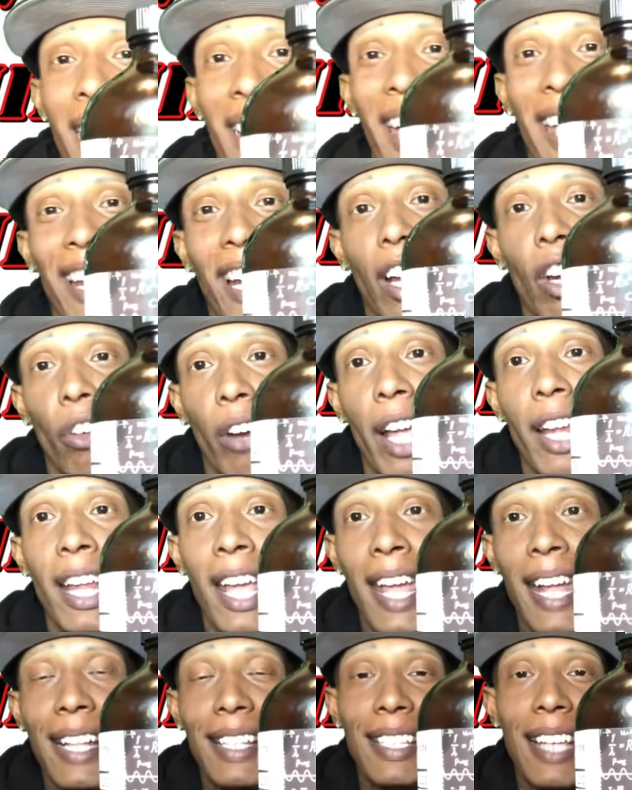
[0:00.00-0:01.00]
and a
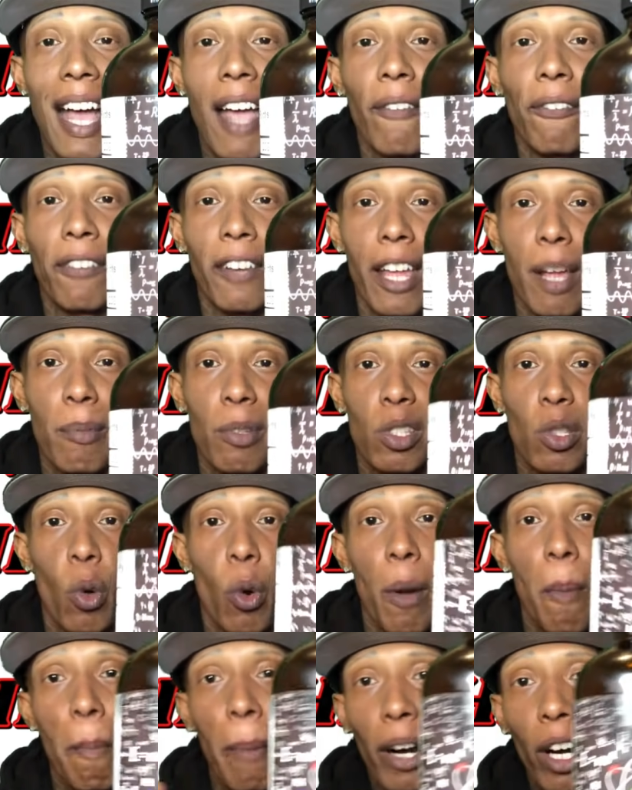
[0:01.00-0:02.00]
great
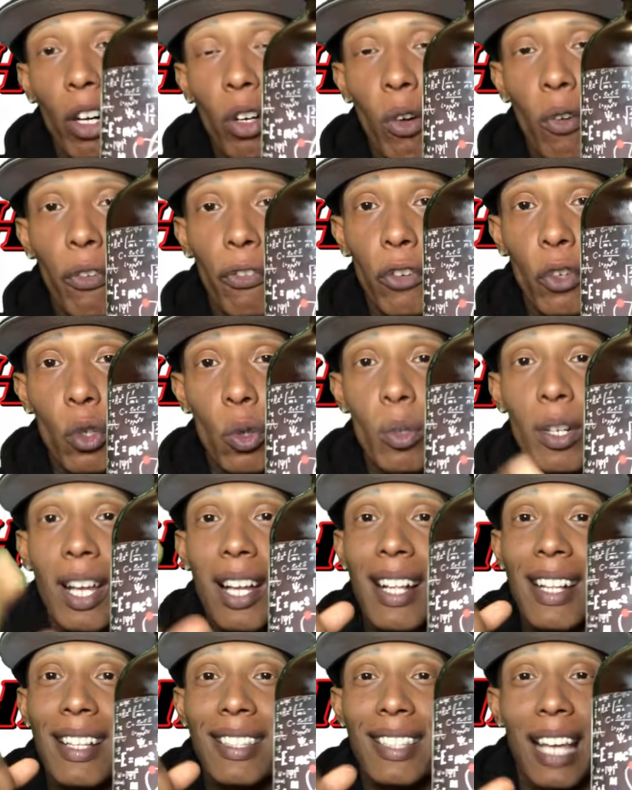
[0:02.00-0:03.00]
anti-inflammatory. Miracle food.
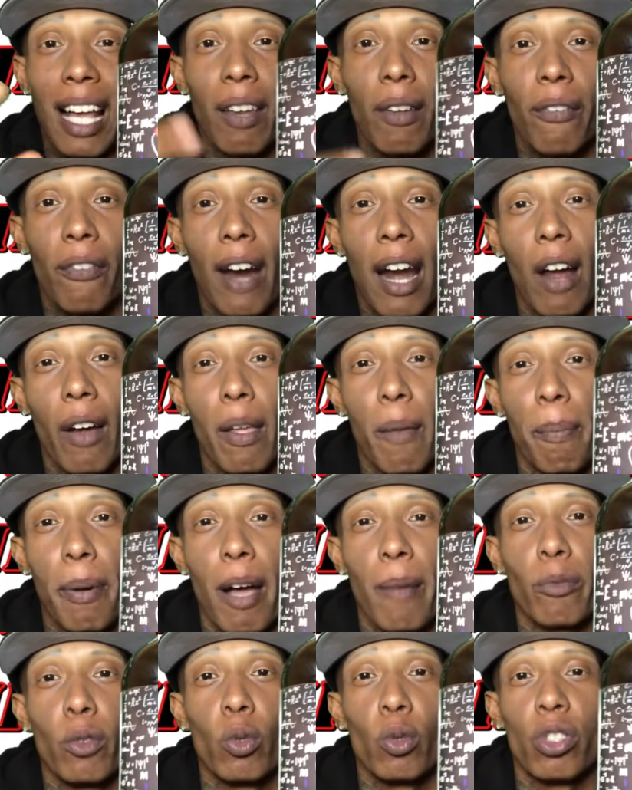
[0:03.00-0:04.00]
Tell them Viral Hip
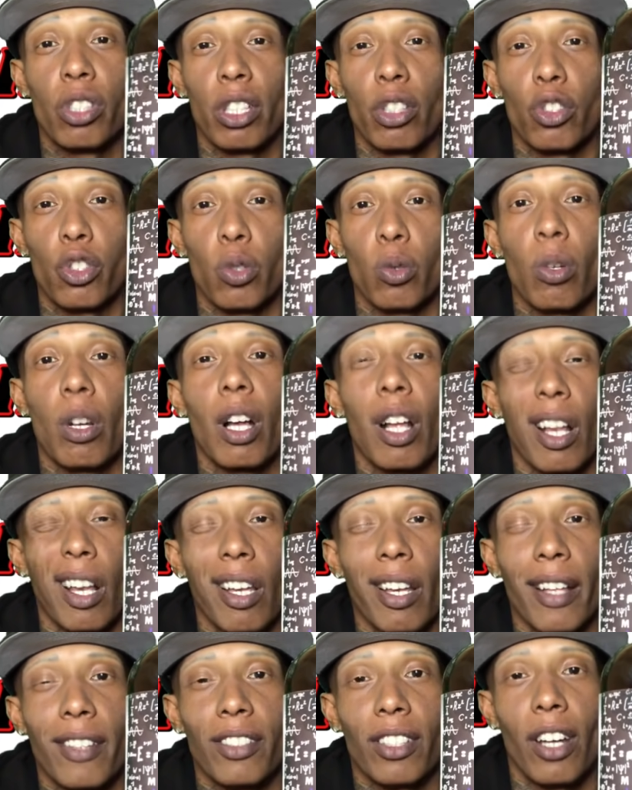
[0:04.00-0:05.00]
Hop News sent you.
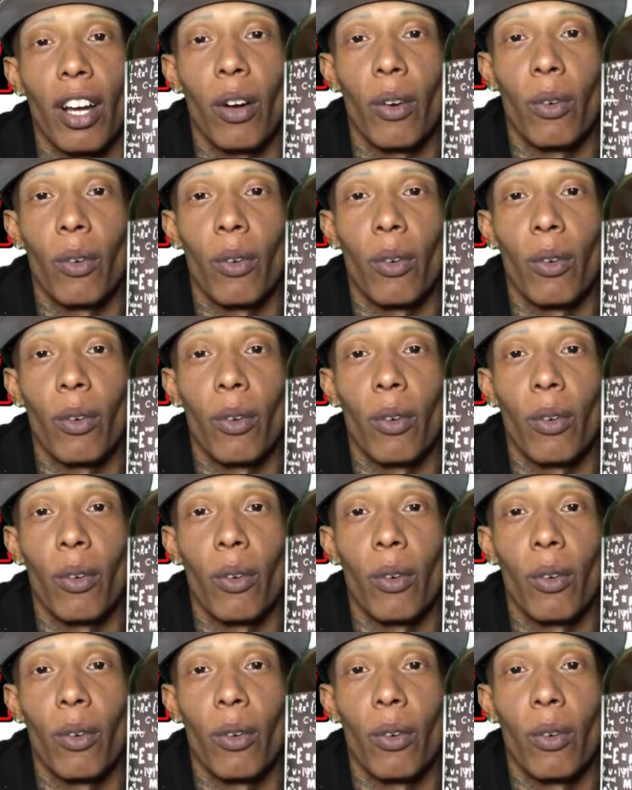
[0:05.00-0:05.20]
Let's go.